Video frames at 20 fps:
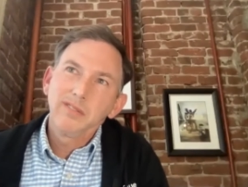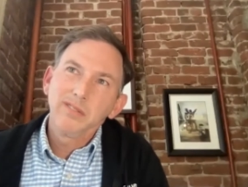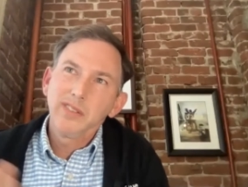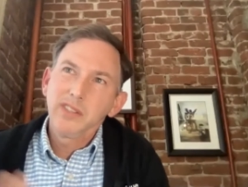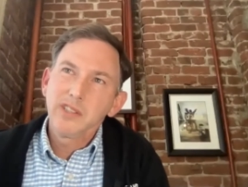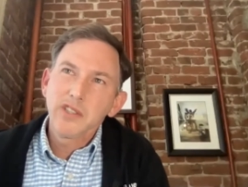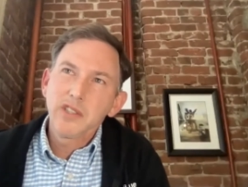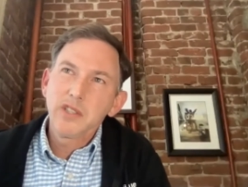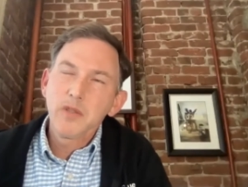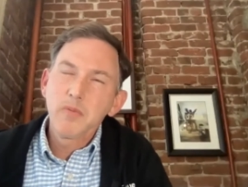
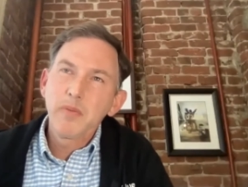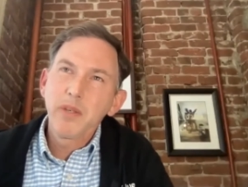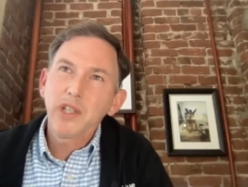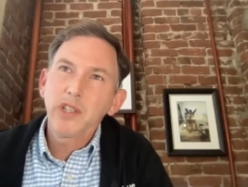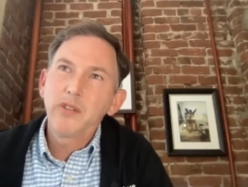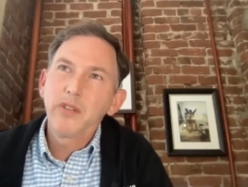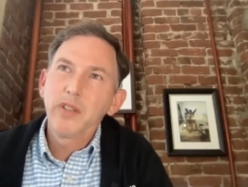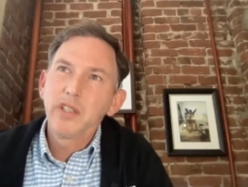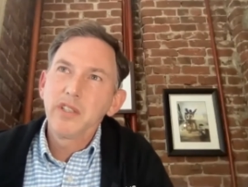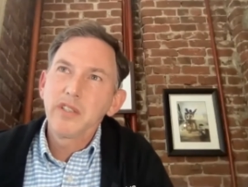It's
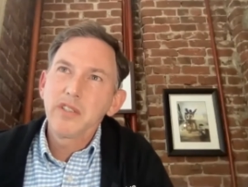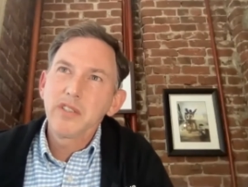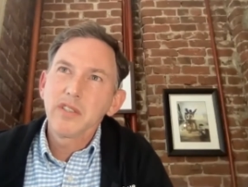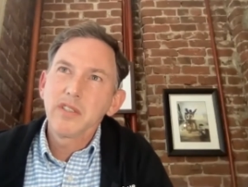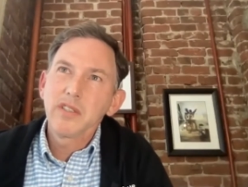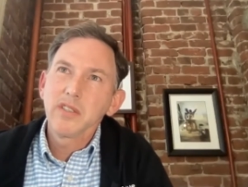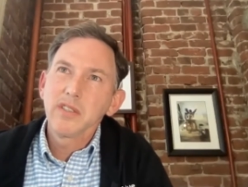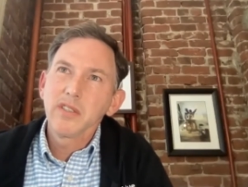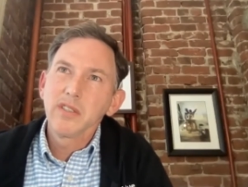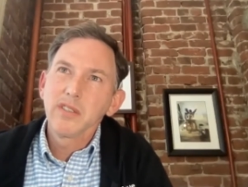ubiquitous.
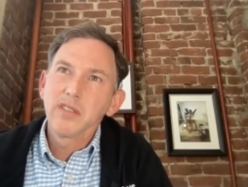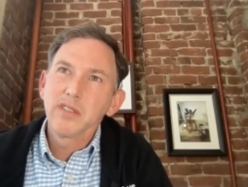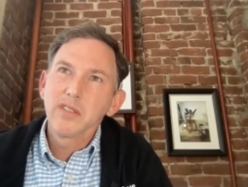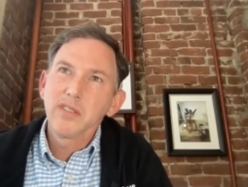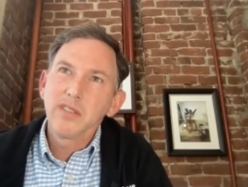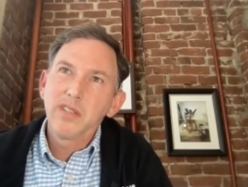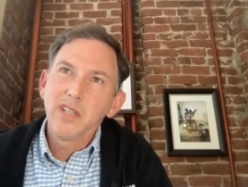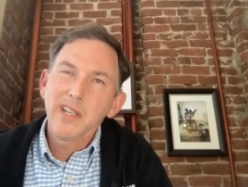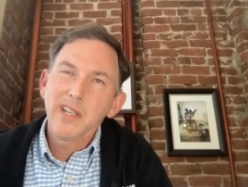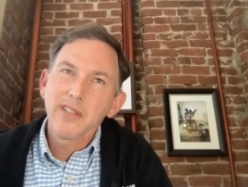It it
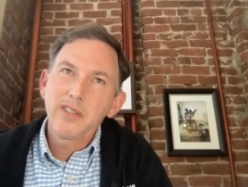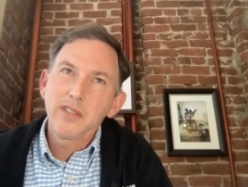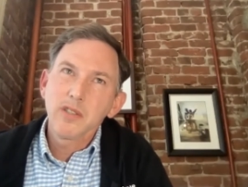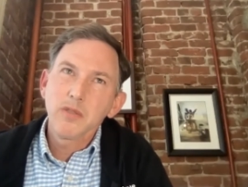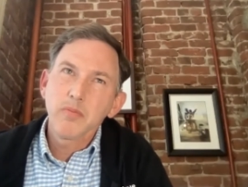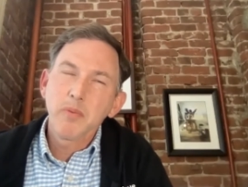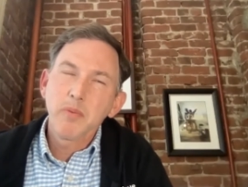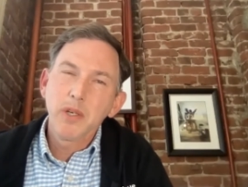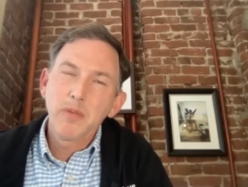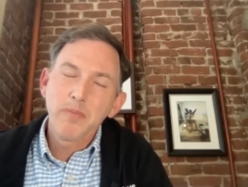has its
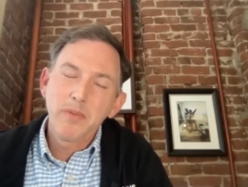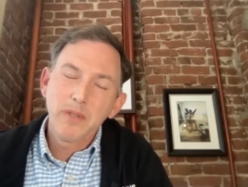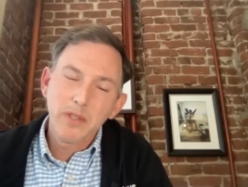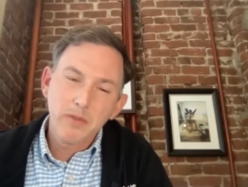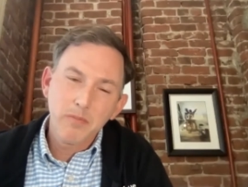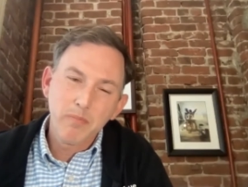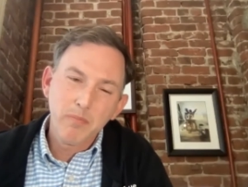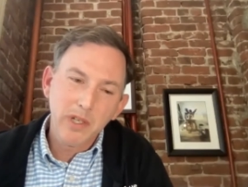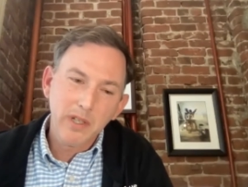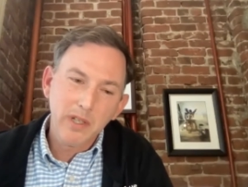purpose,
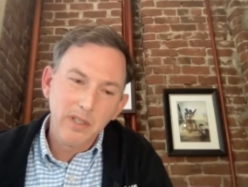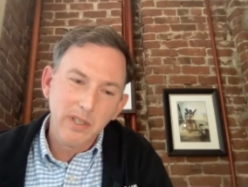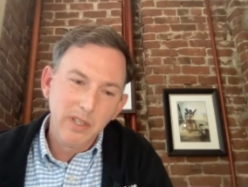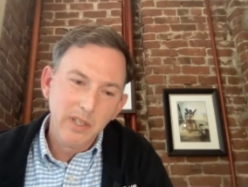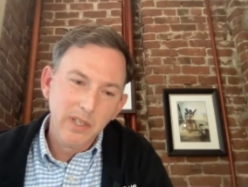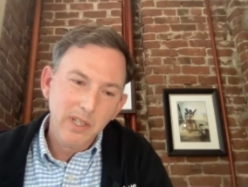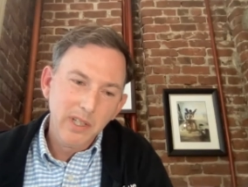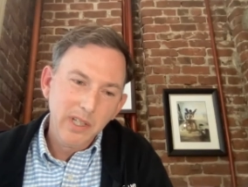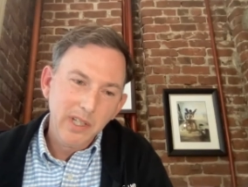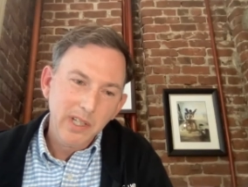but
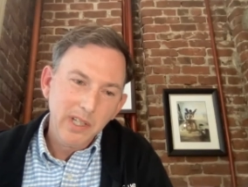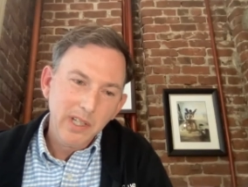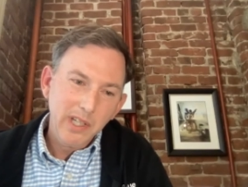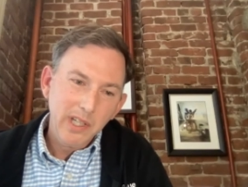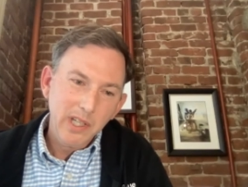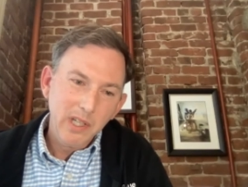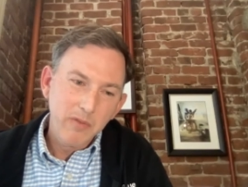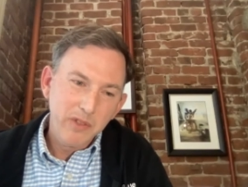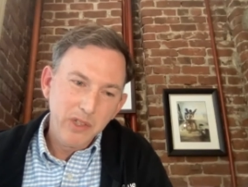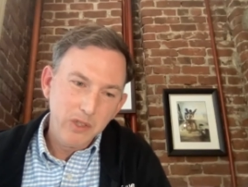
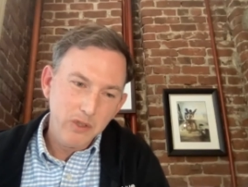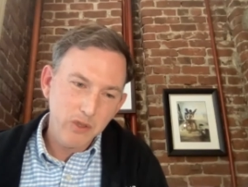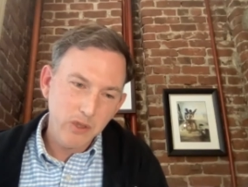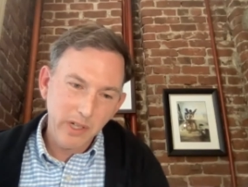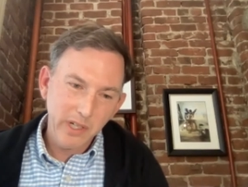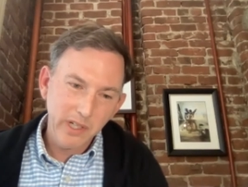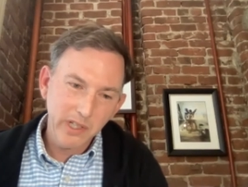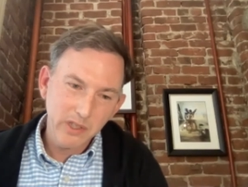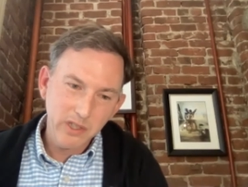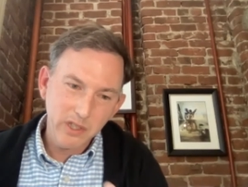if you're
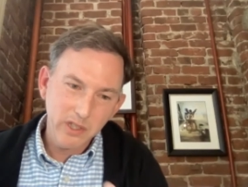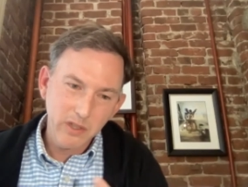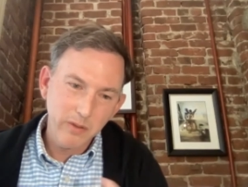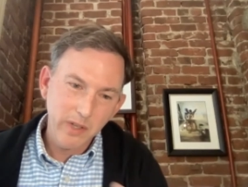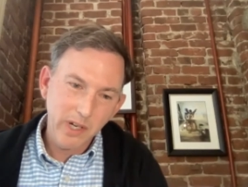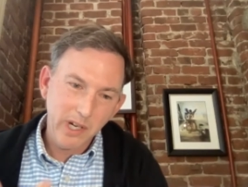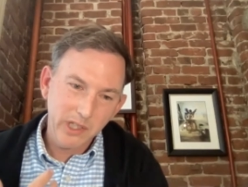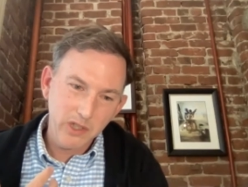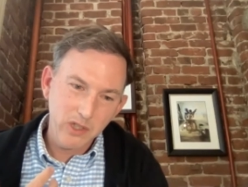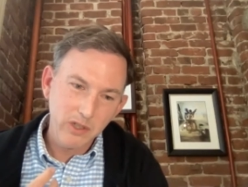trying to
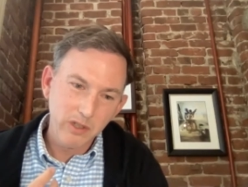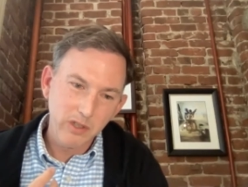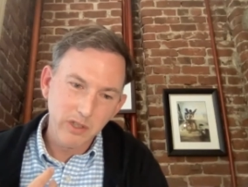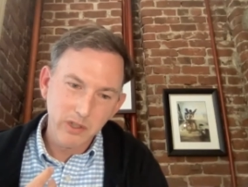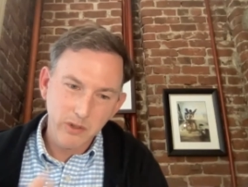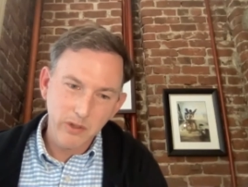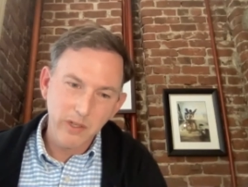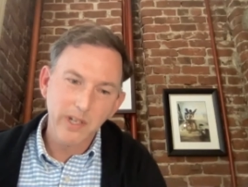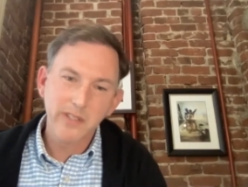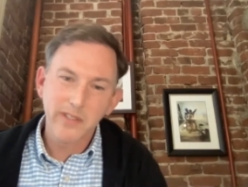actually
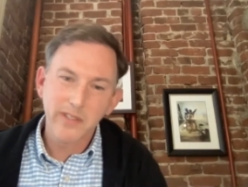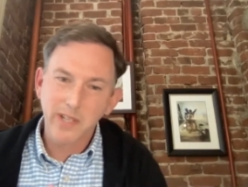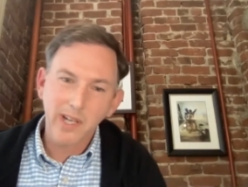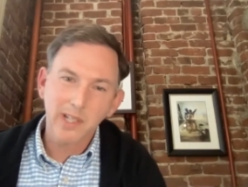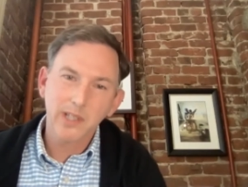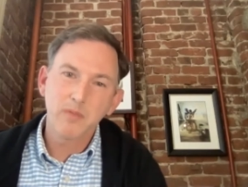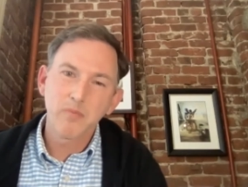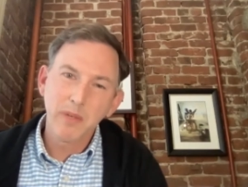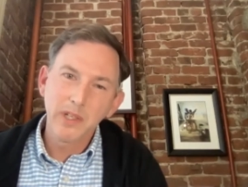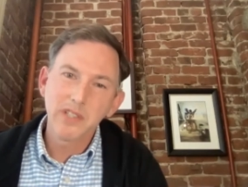
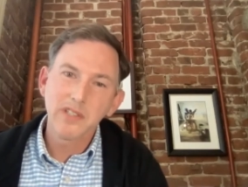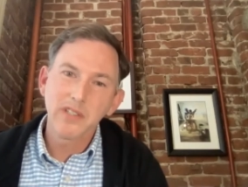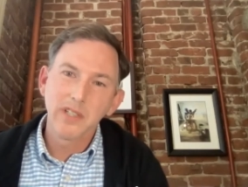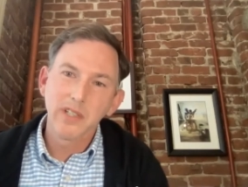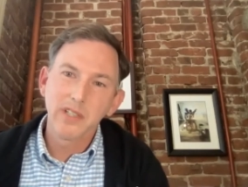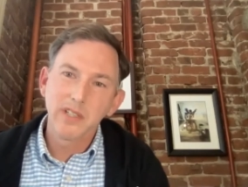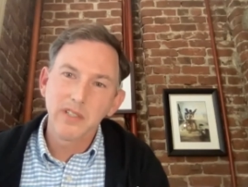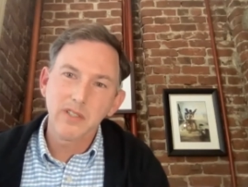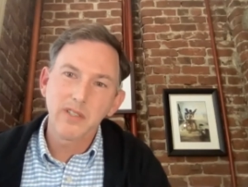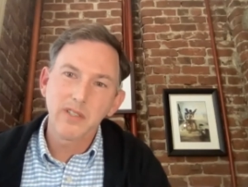transact
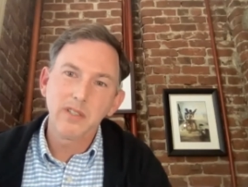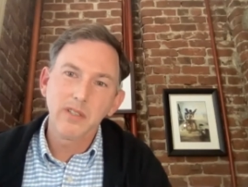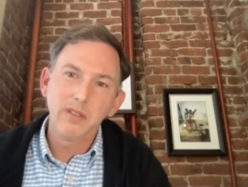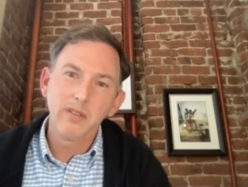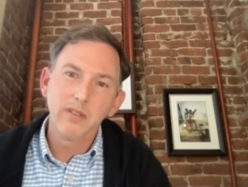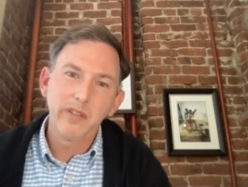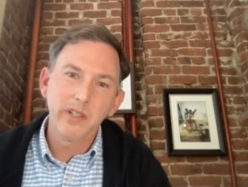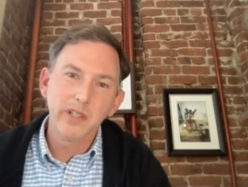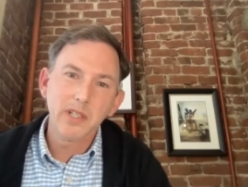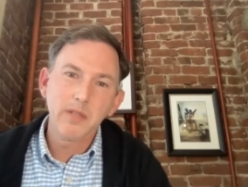business
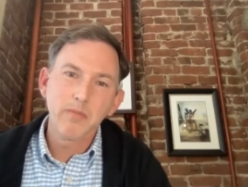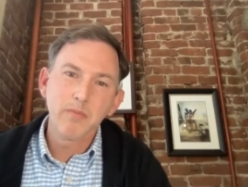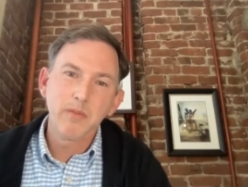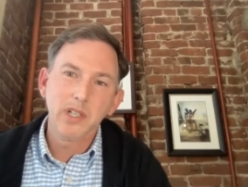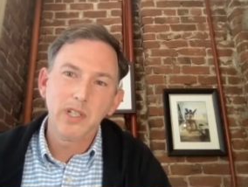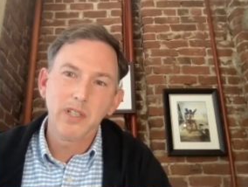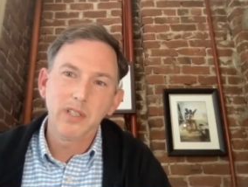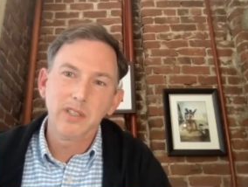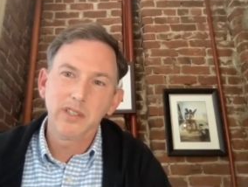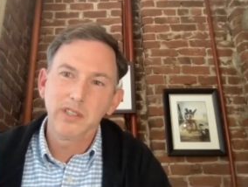over
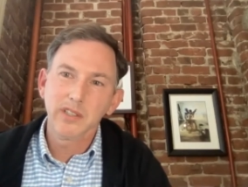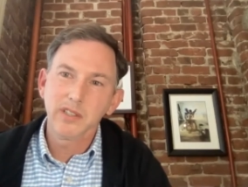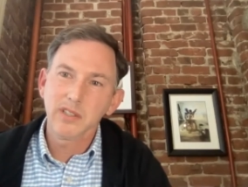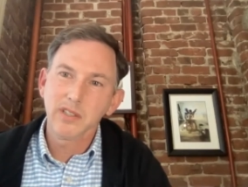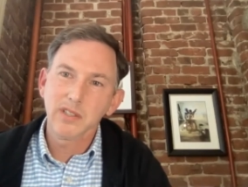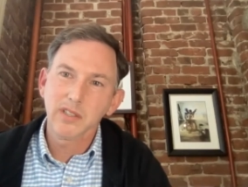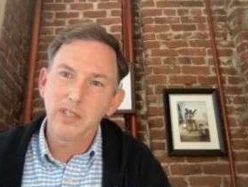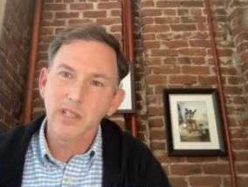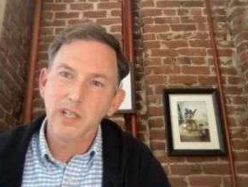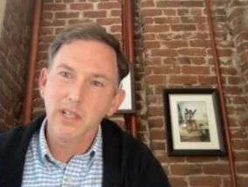email,
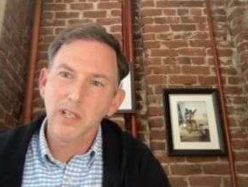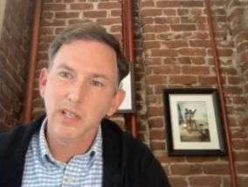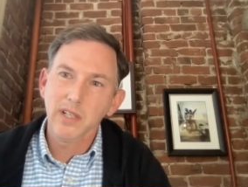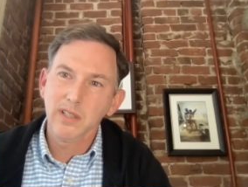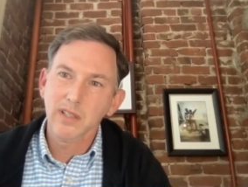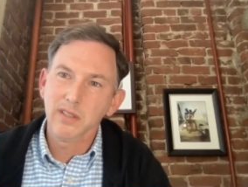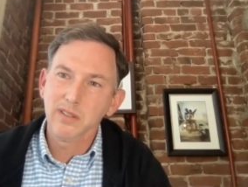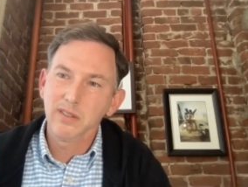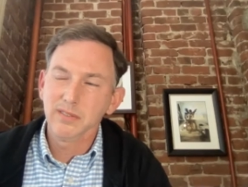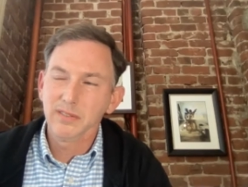it's
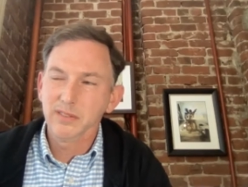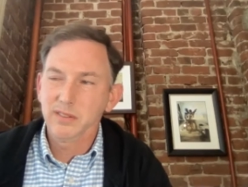uh,